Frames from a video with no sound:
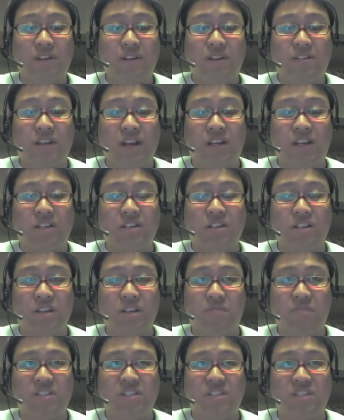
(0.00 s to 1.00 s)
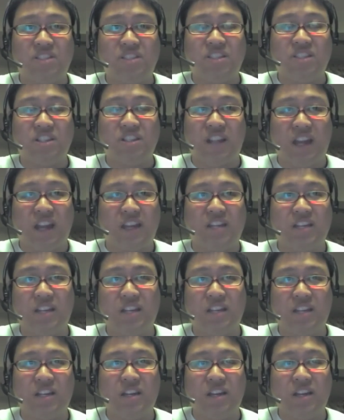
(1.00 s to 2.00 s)
has actually been
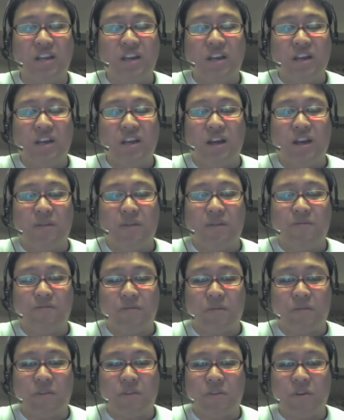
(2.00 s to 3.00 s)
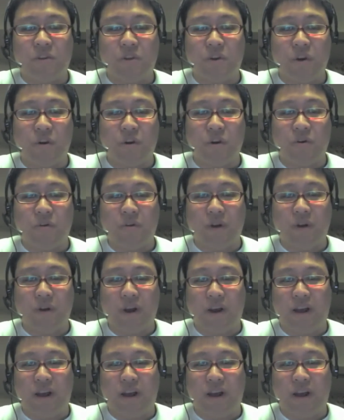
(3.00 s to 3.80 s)
selected to go,